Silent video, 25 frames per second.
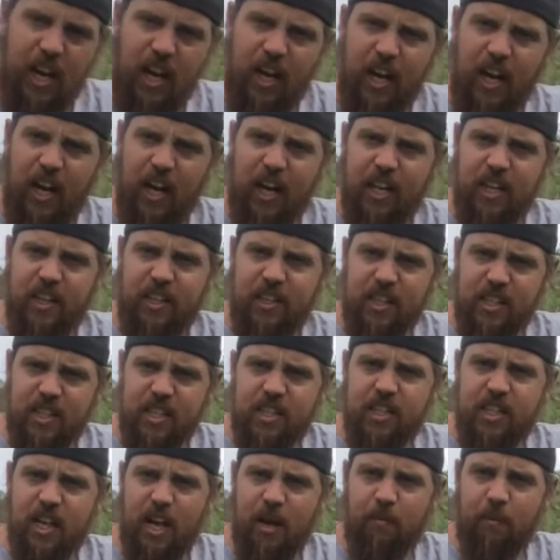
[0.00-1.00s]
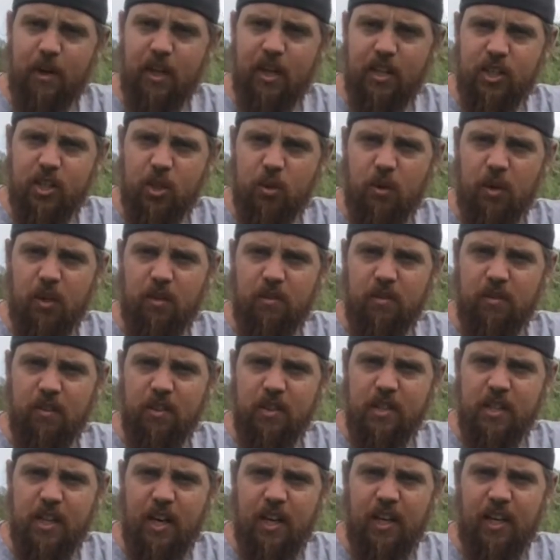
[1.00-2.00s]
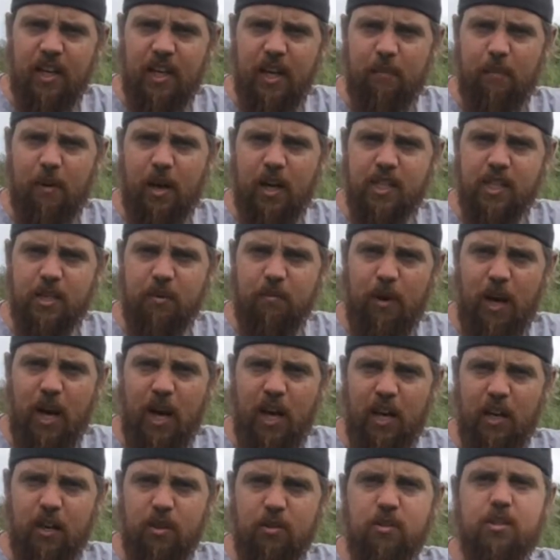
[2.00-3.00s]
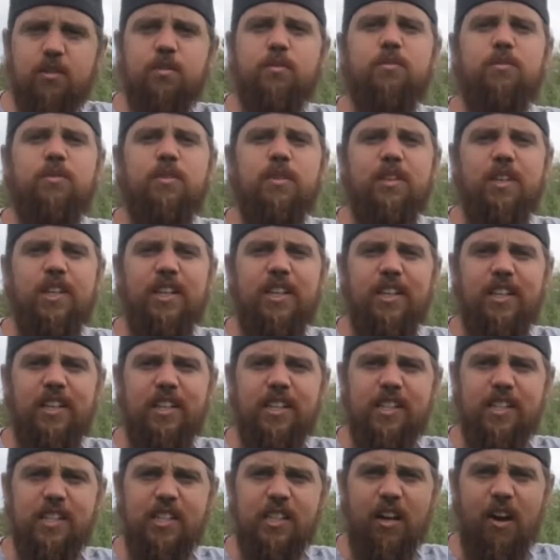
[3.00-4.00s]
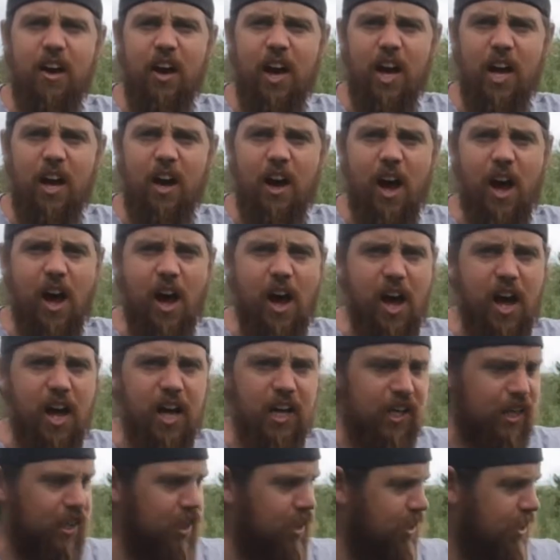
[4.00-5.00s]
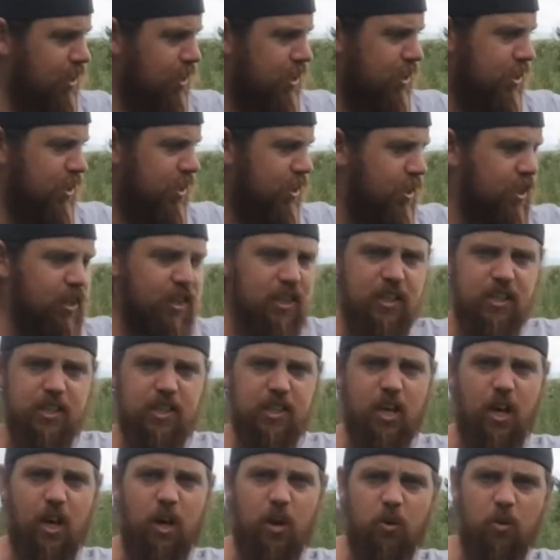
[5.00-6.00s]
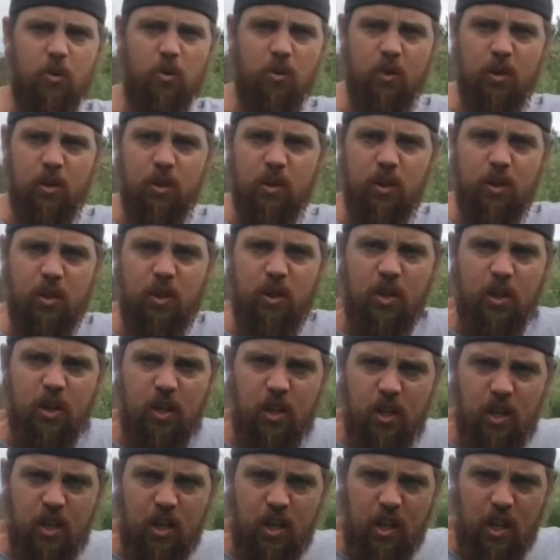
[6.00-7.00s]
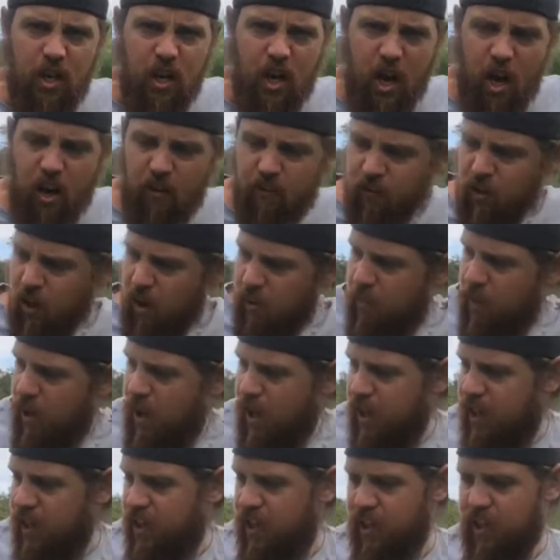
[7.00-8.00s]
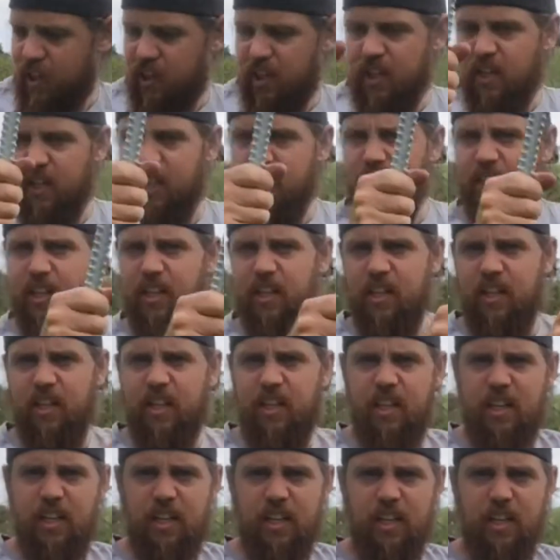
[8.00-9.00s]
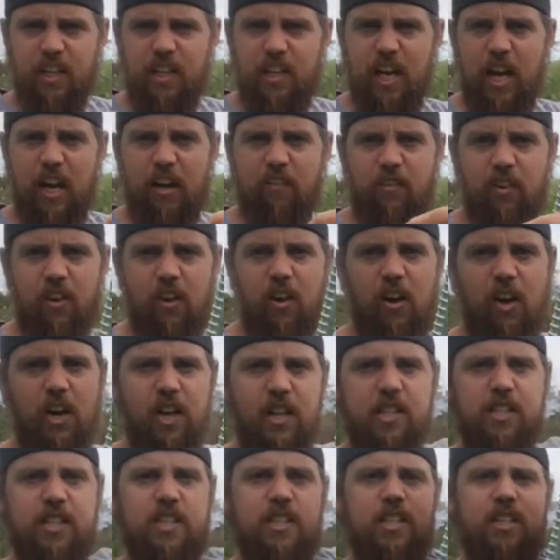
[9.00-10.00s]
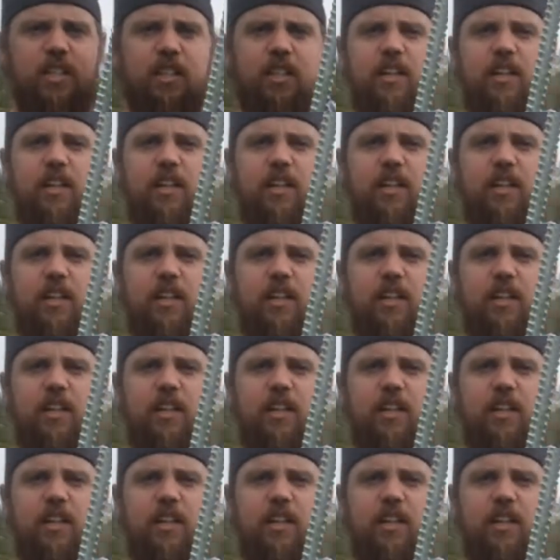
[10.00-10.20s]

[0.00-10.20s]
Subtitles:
and this is how I'm going to do it. So I'm going to get my tomatoes sky high. So I've got my galvanized